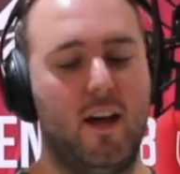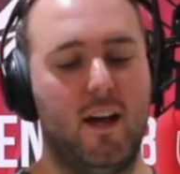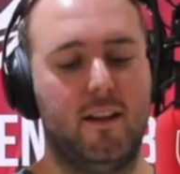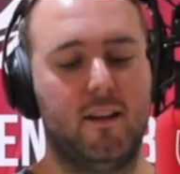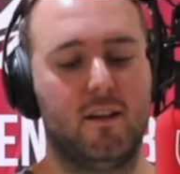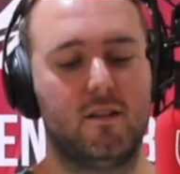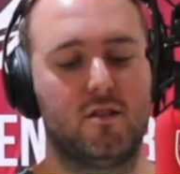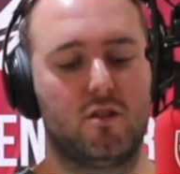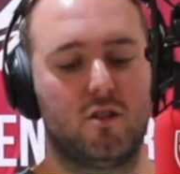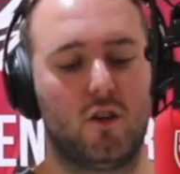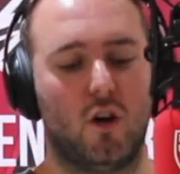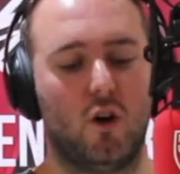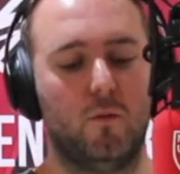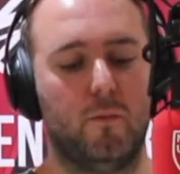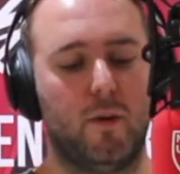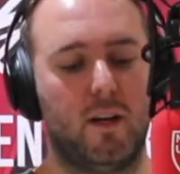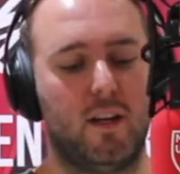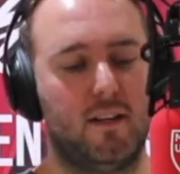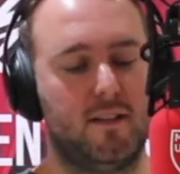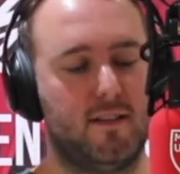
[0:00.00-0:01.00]
There's so
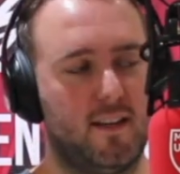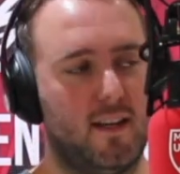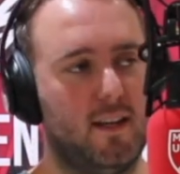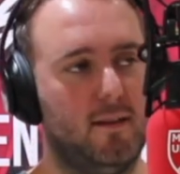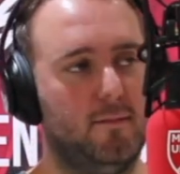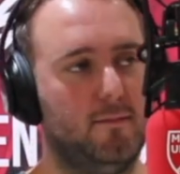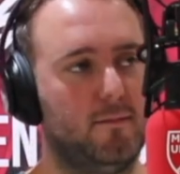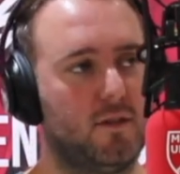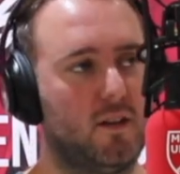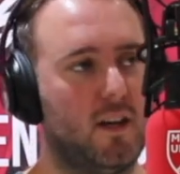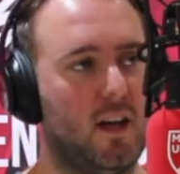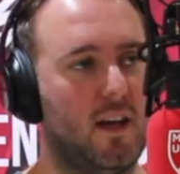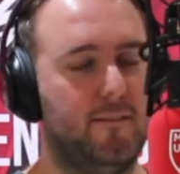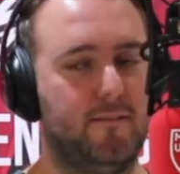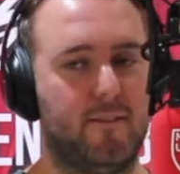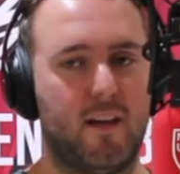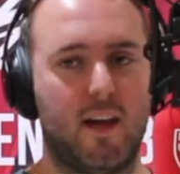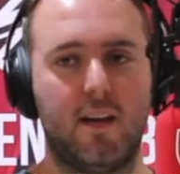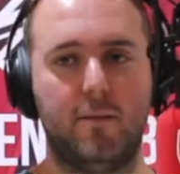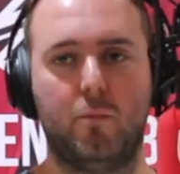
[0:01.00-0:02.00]
many teams that
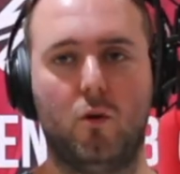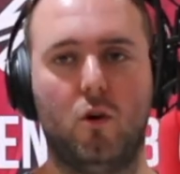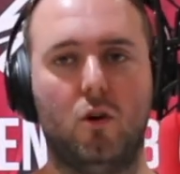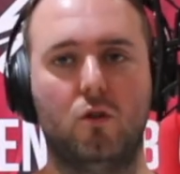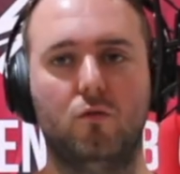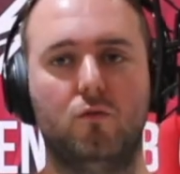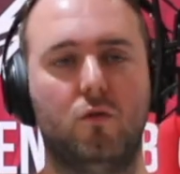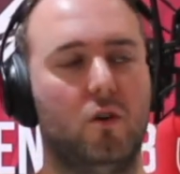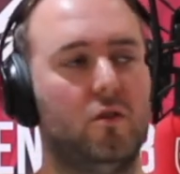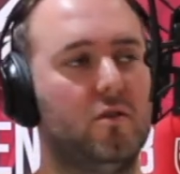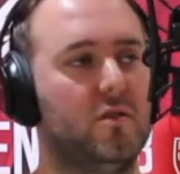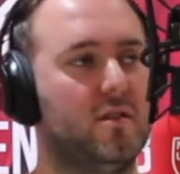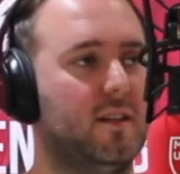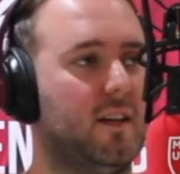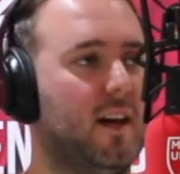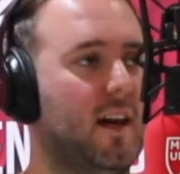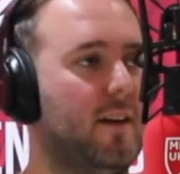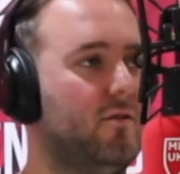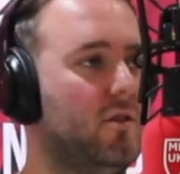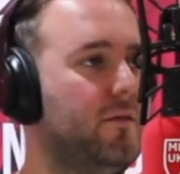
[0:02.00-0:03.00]
if they put a run
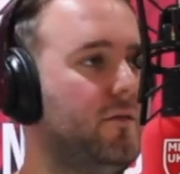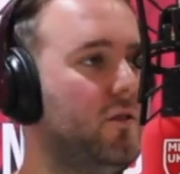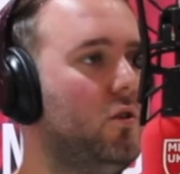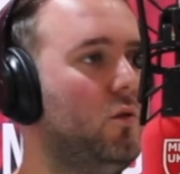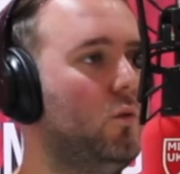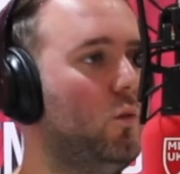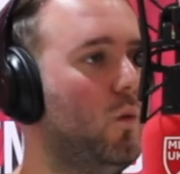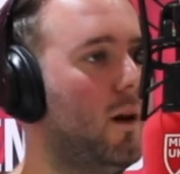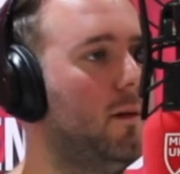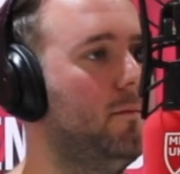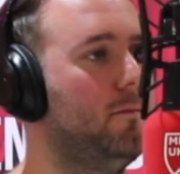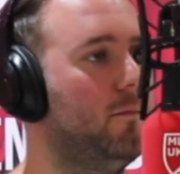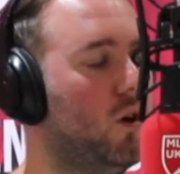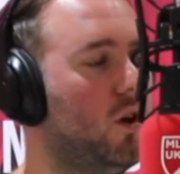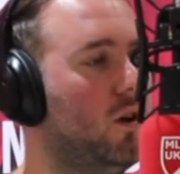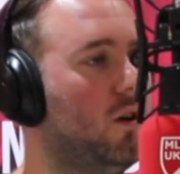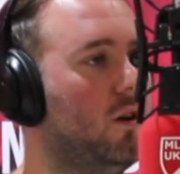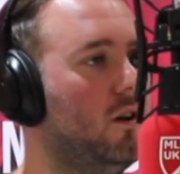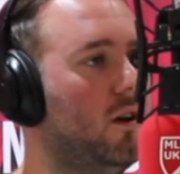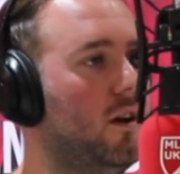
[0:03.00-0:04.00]
together, if you win
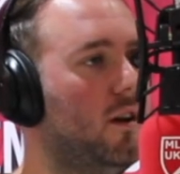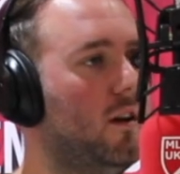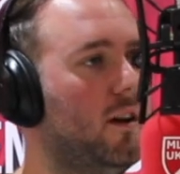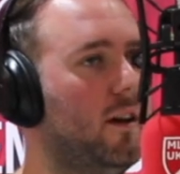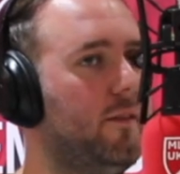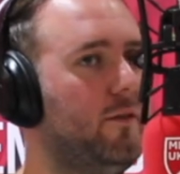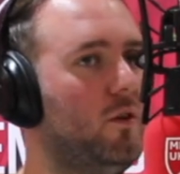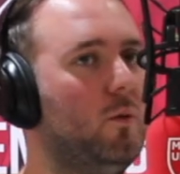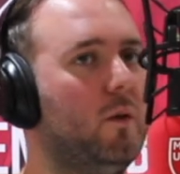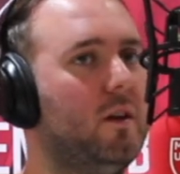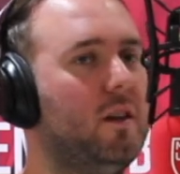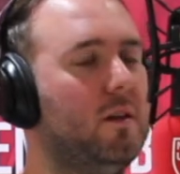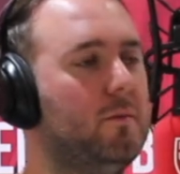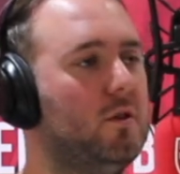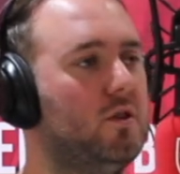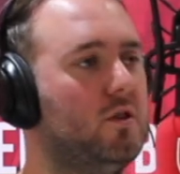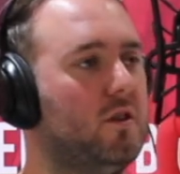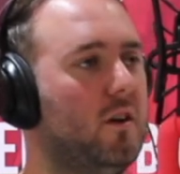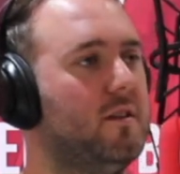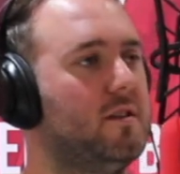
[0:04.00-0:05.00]
the
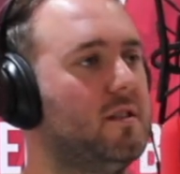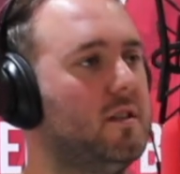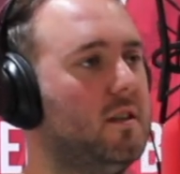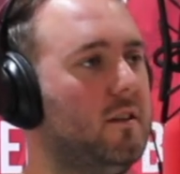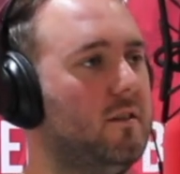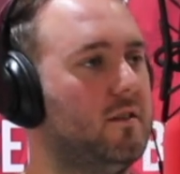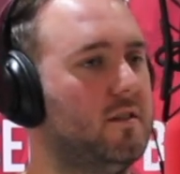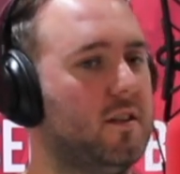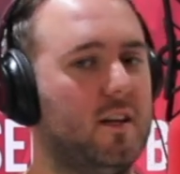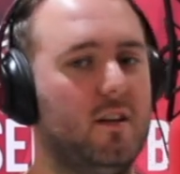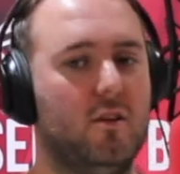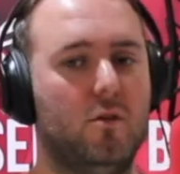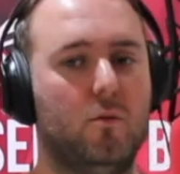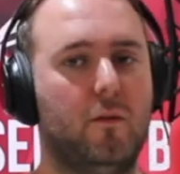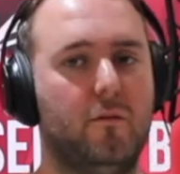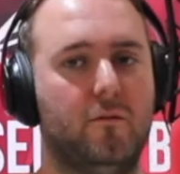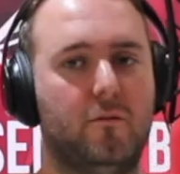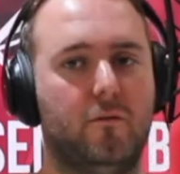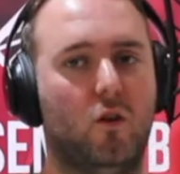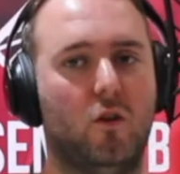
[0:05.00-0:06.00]
majority, say you
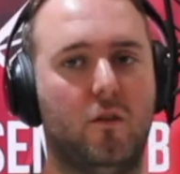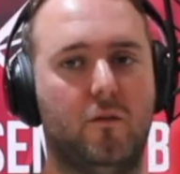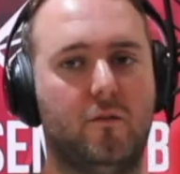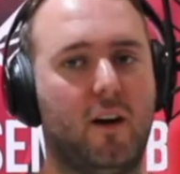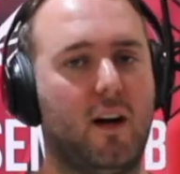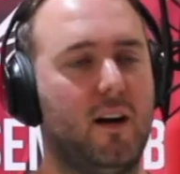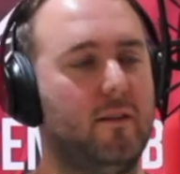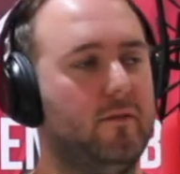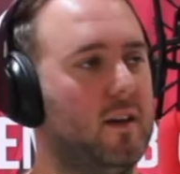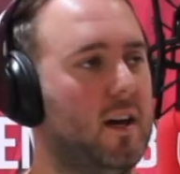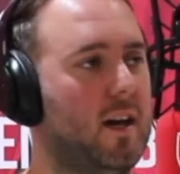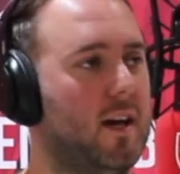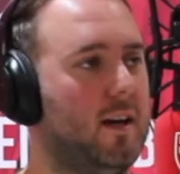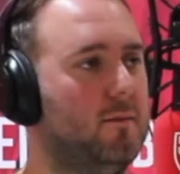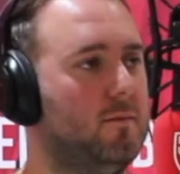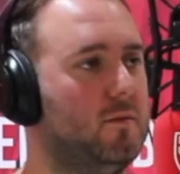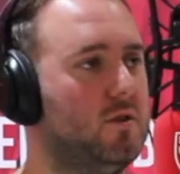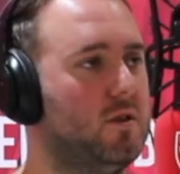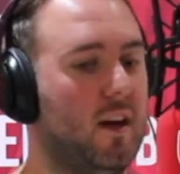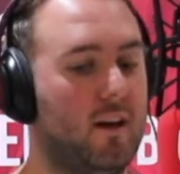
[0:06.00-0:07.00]
win 4 or 5
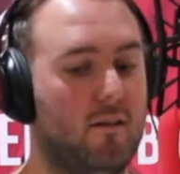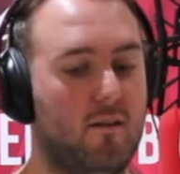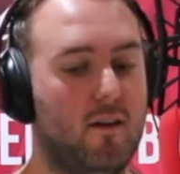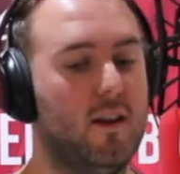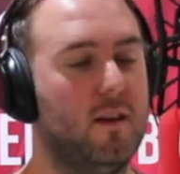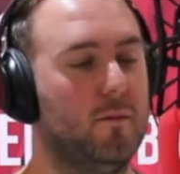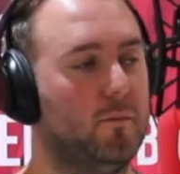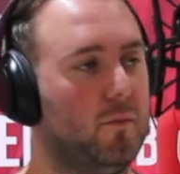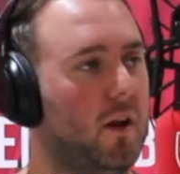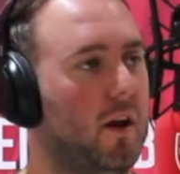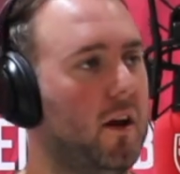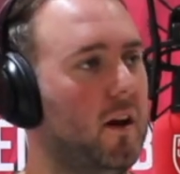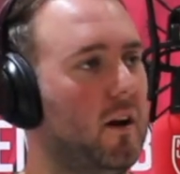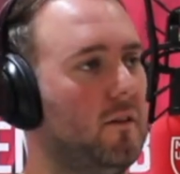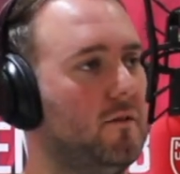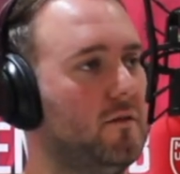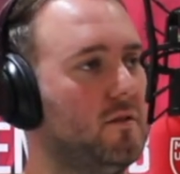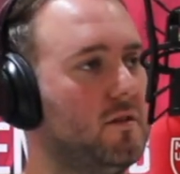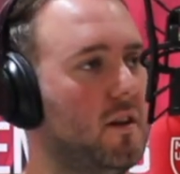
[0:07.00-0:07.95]
games, you're in the playoffs.